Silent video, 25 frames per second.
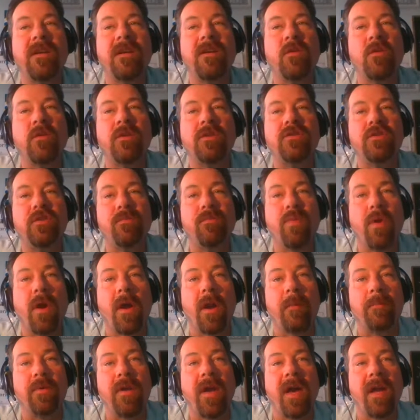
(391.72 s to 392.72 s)
I noticed you brought
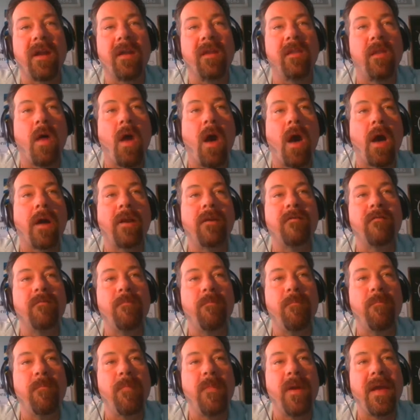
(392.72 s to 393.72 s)
up, you had a lot of
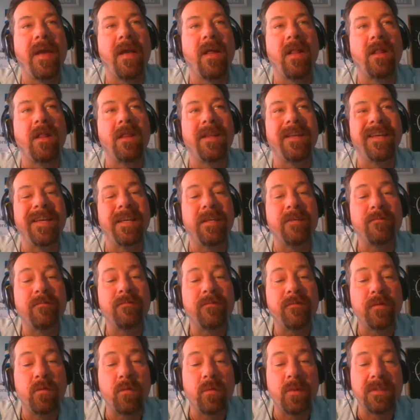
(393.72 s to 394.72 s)
male
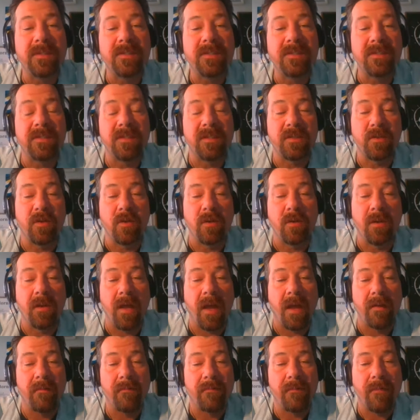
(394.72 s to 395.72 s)
influences in your
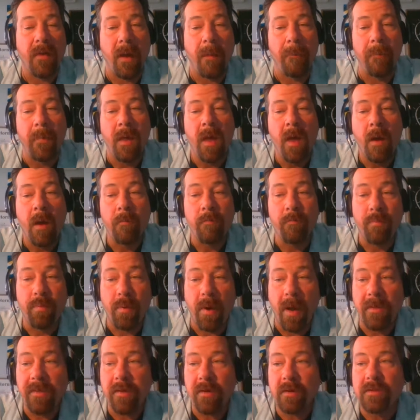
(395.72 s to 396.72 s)
life.
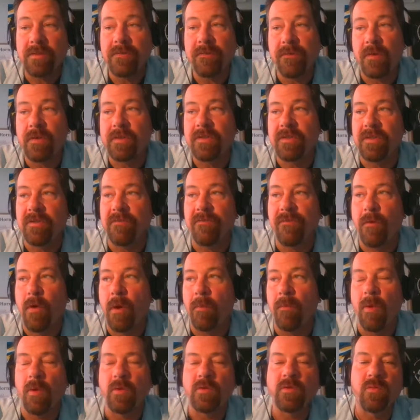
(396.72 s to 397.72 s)
Brothers first and
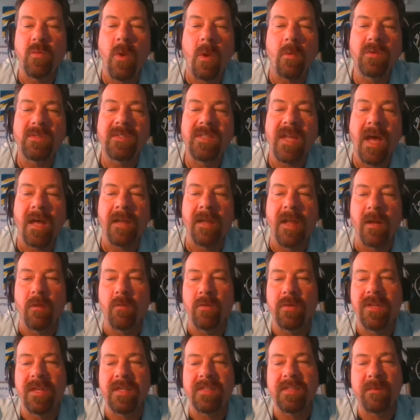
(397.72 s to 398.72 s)
foremost. What was that like?
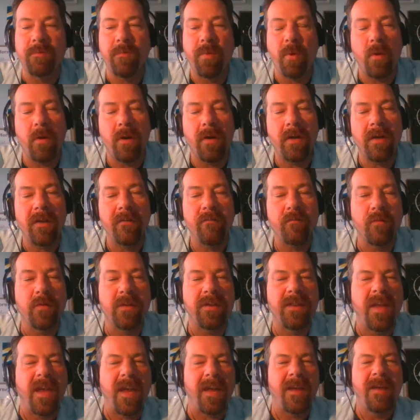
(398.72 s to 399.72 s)
Were they supportive?
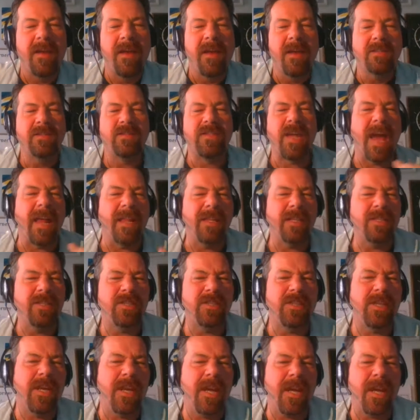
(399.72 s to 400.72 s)
Were they
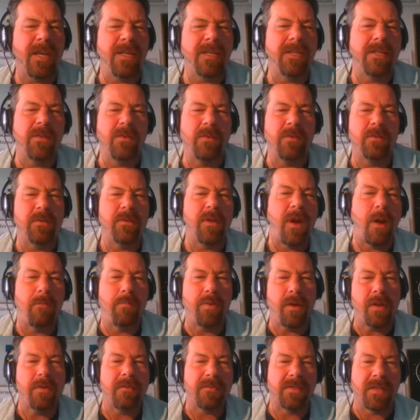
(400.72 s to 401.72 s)
challenging? You know how
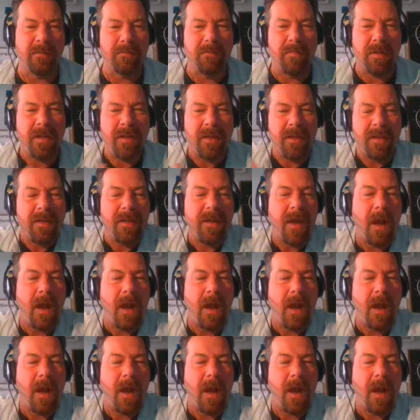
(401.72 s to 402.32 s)
brothers can be.